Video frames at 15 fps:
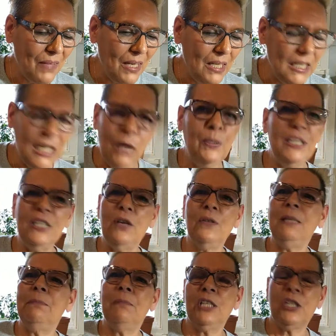Yeah, we don't
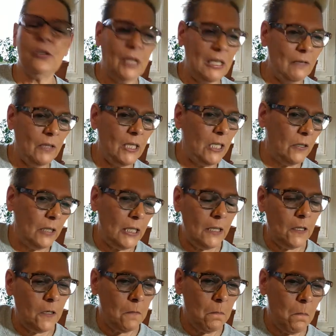eat much gravy here
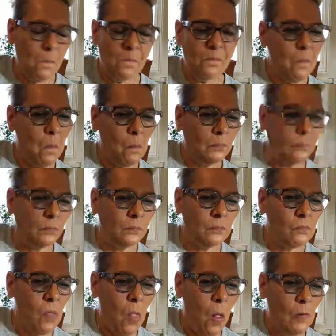either. Mm
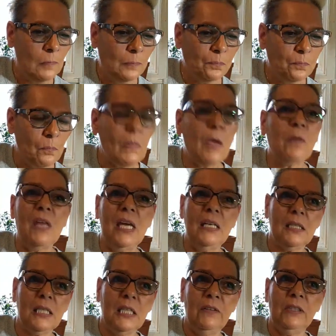-mm.
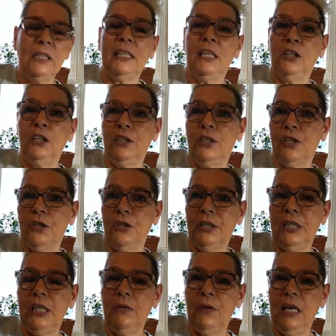Thanksgiving, like a good
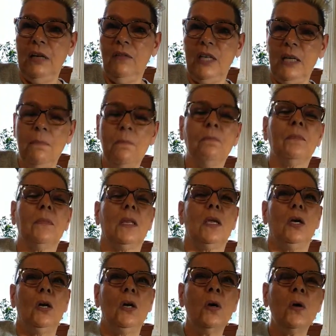turkey gravy?
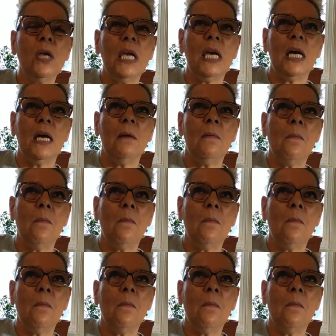Oh, yeah.